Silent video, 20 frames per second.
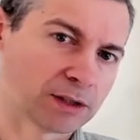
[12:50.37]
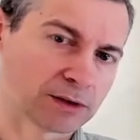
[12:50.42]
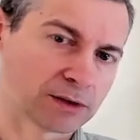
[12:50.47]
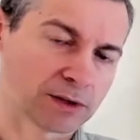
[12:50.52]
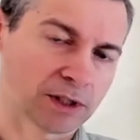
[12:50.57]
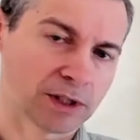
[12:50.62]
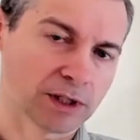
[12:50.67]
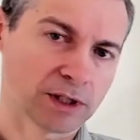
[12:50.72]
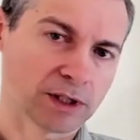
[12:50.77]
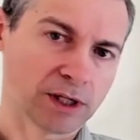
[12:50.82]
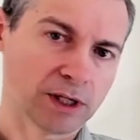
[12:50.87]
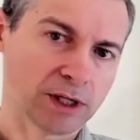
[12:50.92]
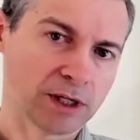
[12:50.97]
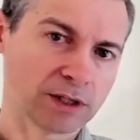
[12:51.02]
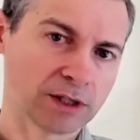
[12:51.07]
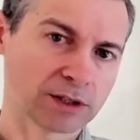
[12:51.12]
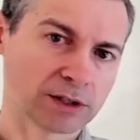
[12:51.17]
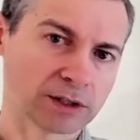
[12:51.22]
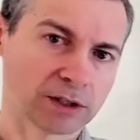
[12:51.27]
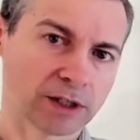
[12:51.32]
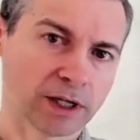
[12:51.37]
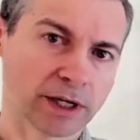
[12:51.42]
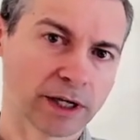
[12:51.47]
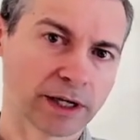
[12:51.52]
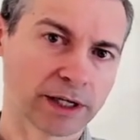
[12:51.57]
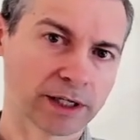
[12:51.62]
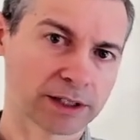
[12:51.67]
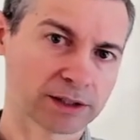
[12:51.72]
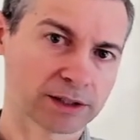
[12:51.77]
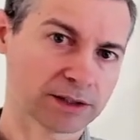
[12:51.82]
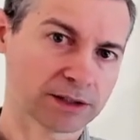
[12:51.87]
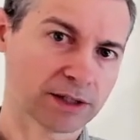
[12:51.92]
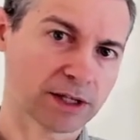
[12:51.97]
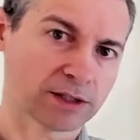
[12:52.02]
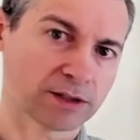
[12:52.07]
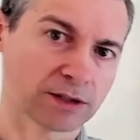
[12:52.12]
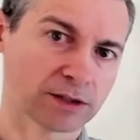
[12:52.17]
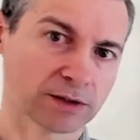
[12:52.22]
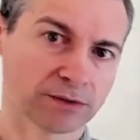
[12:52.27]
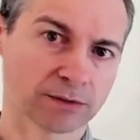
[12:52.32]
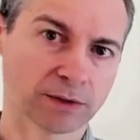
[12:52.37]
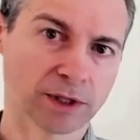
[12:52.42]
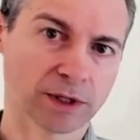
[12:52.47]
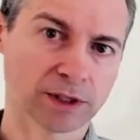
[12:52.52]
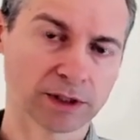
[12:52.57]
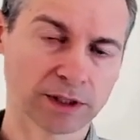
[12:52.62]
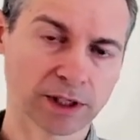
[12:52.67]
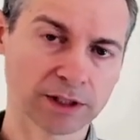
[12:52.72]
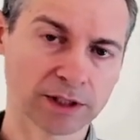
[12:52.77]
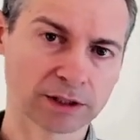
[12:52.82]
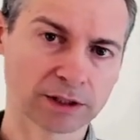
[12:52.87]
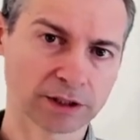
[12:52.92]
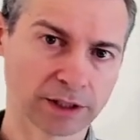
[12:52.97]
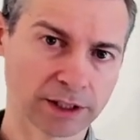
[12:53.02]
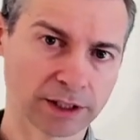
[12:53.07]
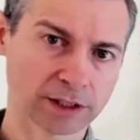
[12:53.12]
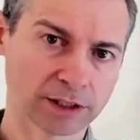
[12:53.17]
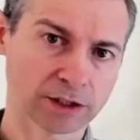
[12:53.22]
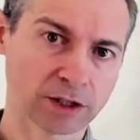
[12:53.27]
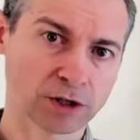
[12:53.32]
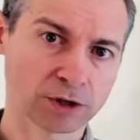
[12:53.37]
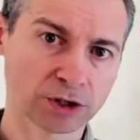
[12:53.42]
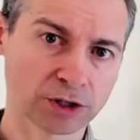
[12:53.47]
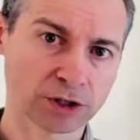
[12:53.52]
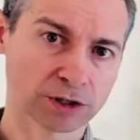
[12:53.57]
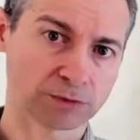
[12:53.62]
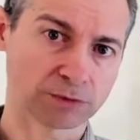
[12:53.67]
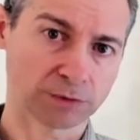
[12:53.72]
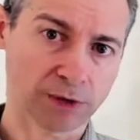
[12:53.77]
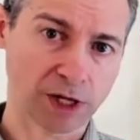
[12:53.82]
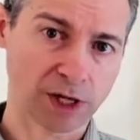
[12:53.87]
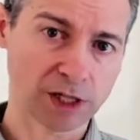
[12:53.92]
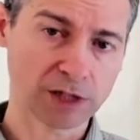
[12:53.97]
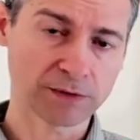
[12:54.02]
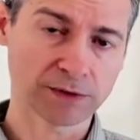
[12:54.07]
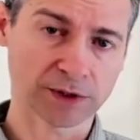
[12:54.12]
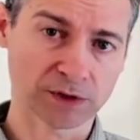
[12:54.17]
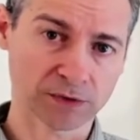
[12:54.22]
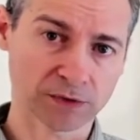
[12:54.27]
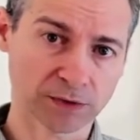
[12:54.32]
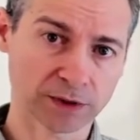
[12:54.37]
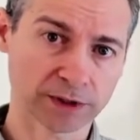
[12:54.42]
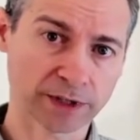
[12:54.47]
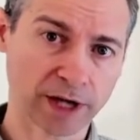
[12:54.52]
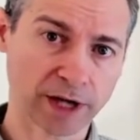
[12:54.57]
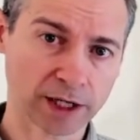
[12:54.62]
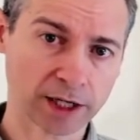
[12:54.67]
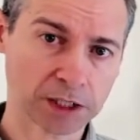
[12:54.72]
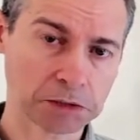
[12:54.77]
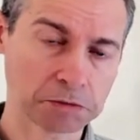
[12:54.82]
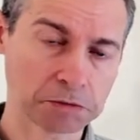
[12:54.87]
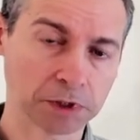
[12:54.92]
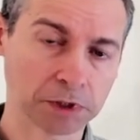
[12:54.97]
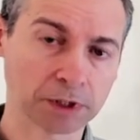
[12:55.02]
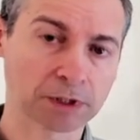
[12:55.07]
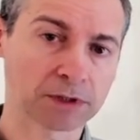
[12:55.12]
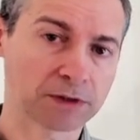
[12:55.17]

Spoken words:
the underlying sense of underlying notion of relevance for a document,